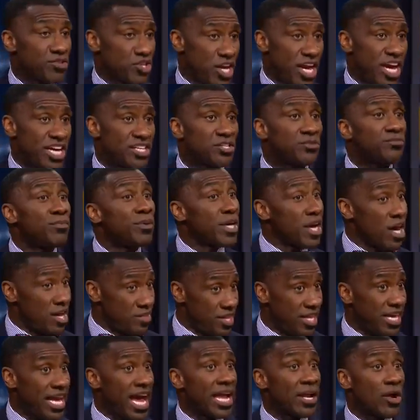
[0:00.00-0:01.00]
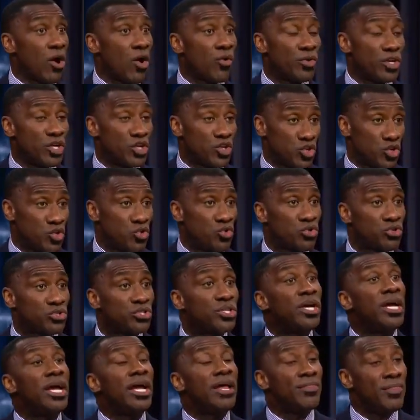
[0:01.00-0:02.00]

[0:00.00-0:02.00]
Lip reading: chances because they got all these shooters.